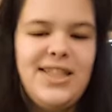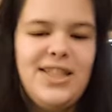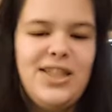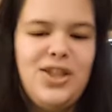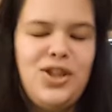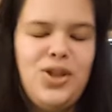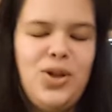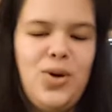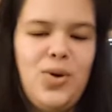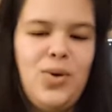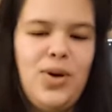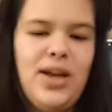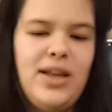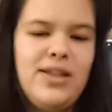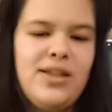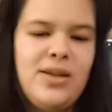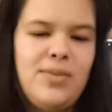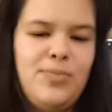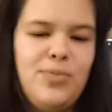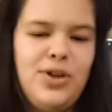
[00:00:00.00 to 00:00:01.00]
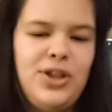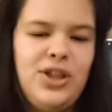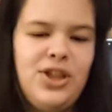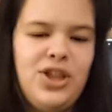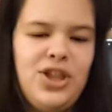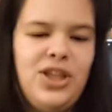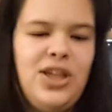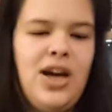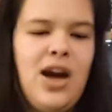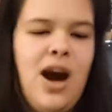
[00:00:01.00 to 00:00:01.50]
So at some point
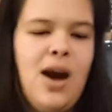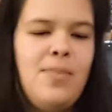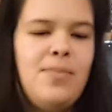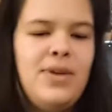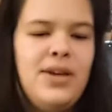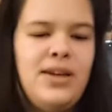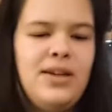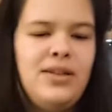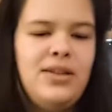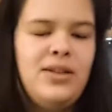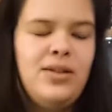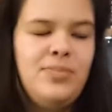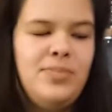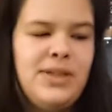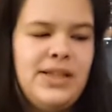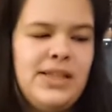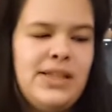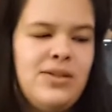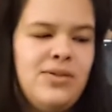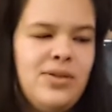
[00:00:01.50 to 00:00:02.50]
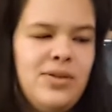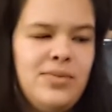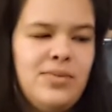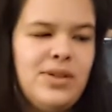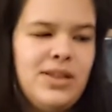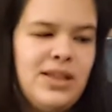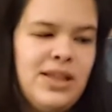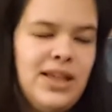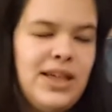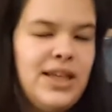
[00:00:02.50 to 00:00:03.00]
she got me a little bit, so it
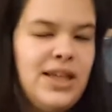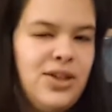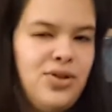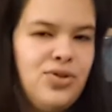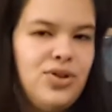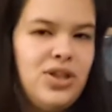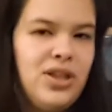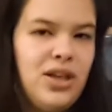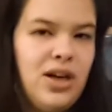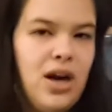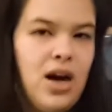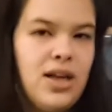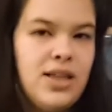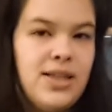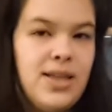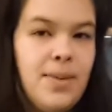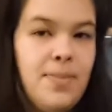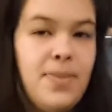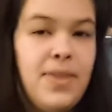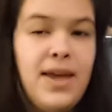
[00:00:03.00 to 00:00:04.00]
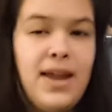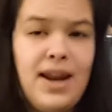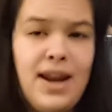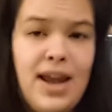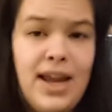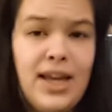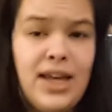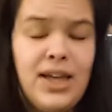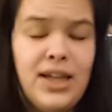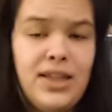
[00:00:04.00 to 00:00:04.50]
was like an interesting concept. Then
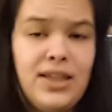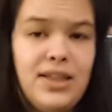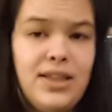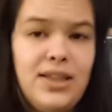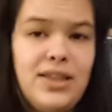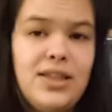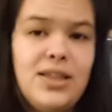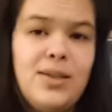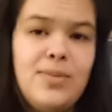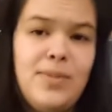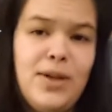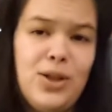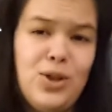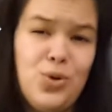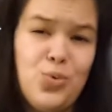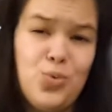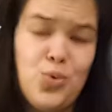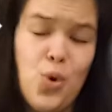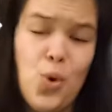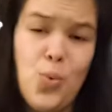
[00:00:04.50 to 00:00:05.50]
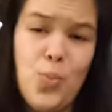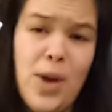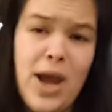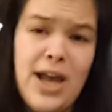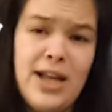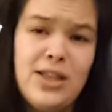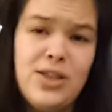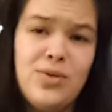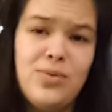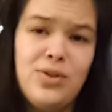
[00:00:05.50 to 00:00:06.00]
I smelled a
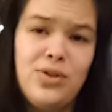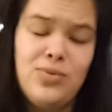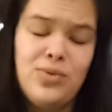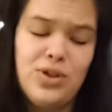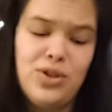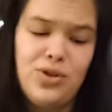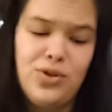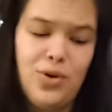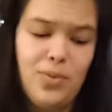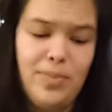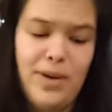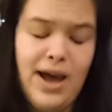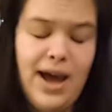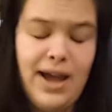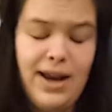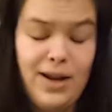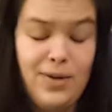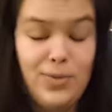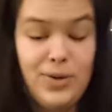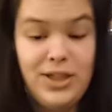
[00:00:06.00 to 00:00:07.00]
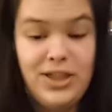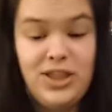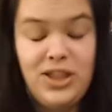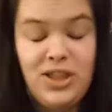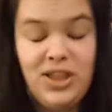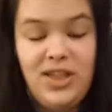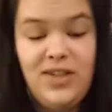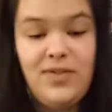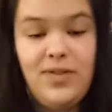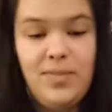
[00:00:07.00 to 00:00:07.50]
romance, which was so bad I wanted
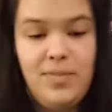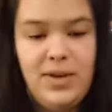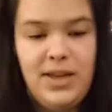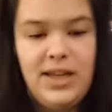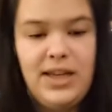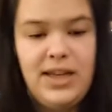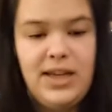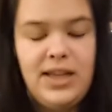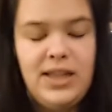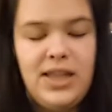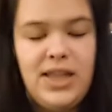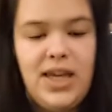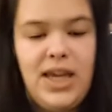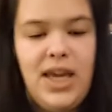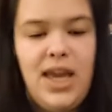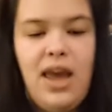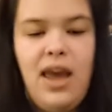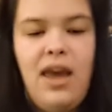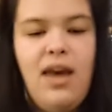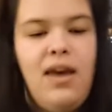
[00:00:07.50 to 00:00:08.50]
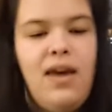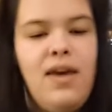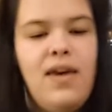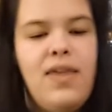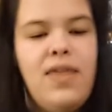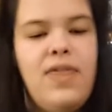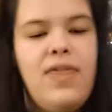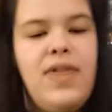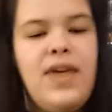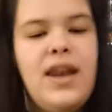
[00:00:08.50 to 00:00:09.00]
to leave immediately.
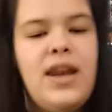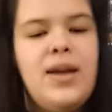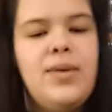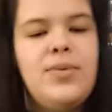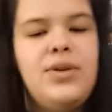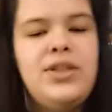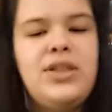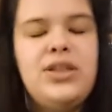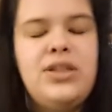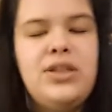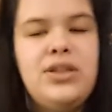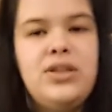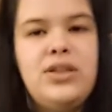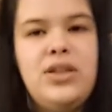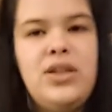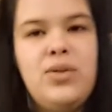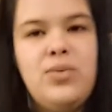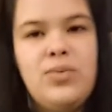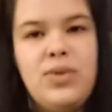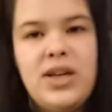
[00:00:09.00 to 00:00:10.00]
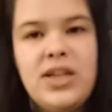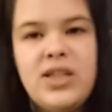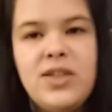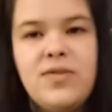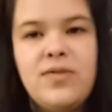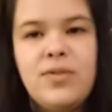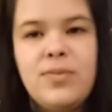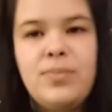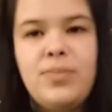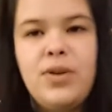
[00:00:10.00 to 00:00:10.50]
Mm-hmm. Then I wanted to see the
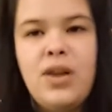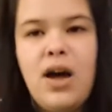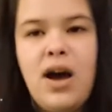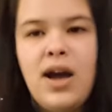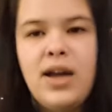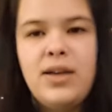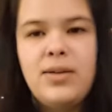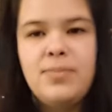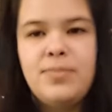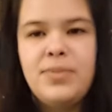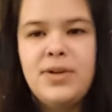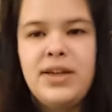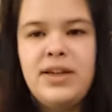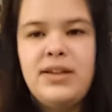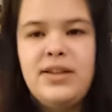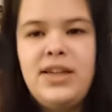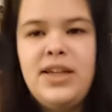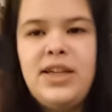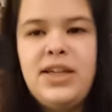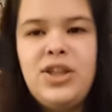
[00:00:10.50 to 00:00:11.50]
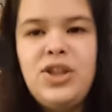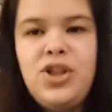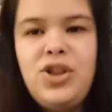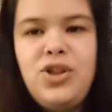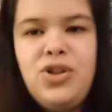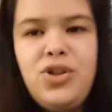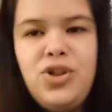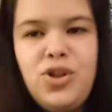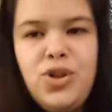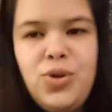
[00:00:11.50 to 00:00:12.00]
rest of the plot, but
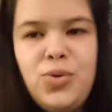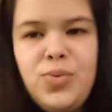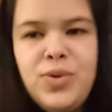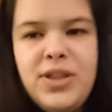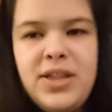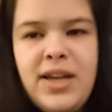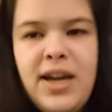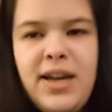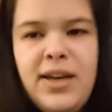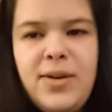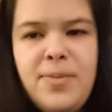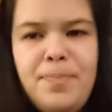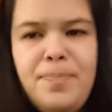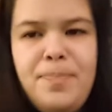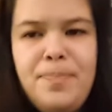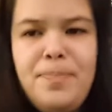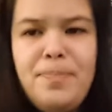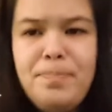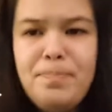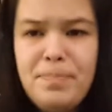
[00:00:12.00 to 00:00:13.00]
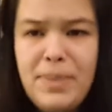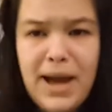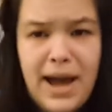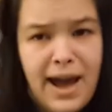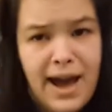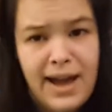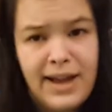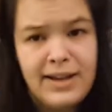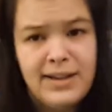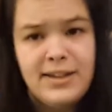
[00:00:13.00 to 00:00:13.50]
it too was kind of
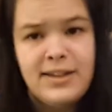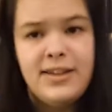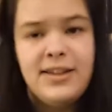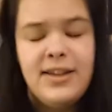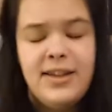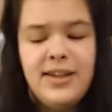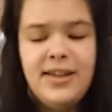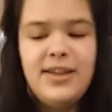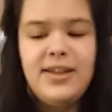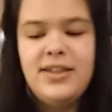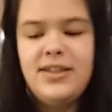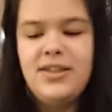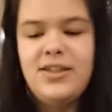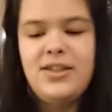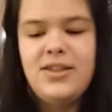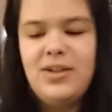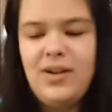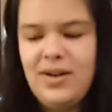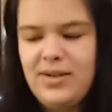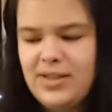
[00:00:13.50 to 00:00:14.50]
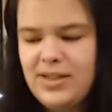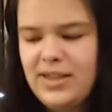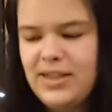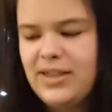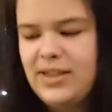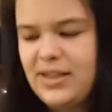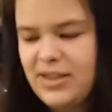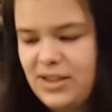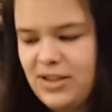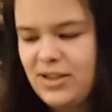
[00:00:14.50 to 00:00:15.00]
bad. So I was
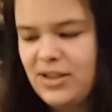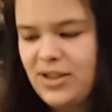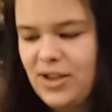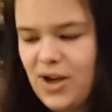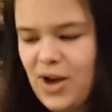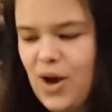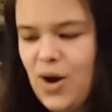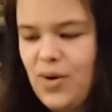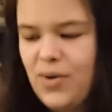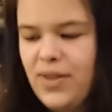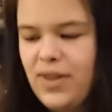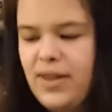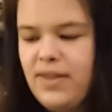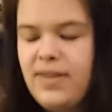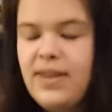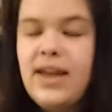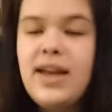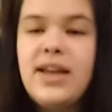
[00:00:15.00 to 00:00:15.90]
like, let's just go. Then